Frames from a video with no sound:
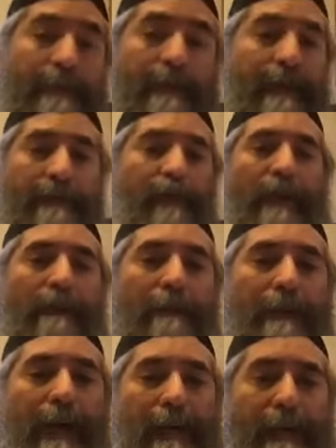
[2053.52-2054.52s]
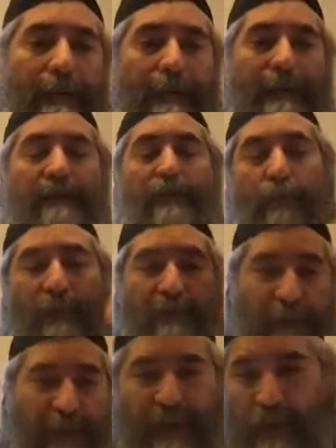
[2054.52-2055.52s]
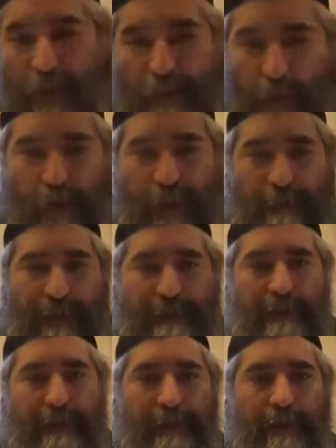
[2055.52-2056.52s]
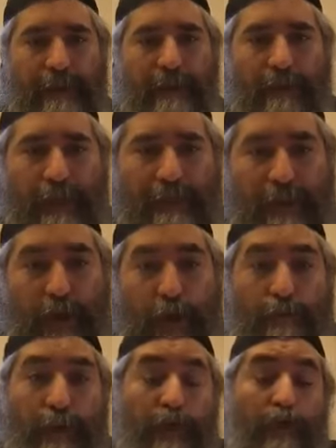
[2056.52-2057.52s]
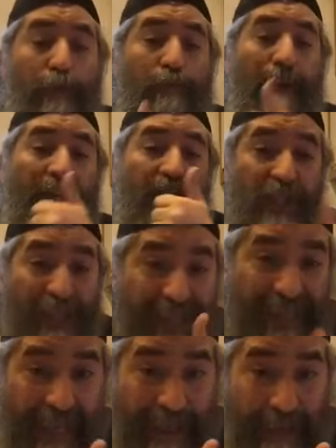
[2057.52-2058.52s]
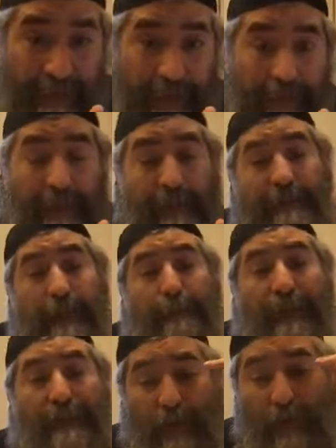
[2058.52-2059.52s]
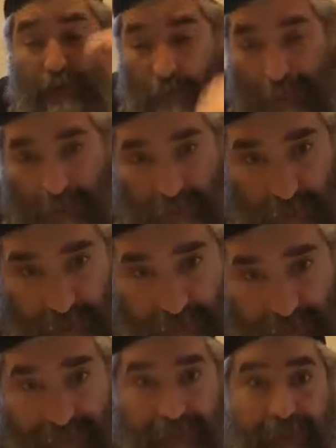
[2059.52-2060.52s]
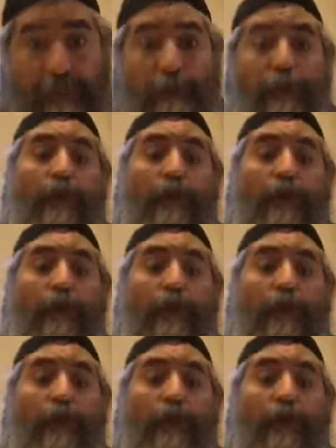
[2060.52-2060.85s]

it's olam haba. It's a reflection of your olam hazeh, right? But your Mashiach depends on your action, and your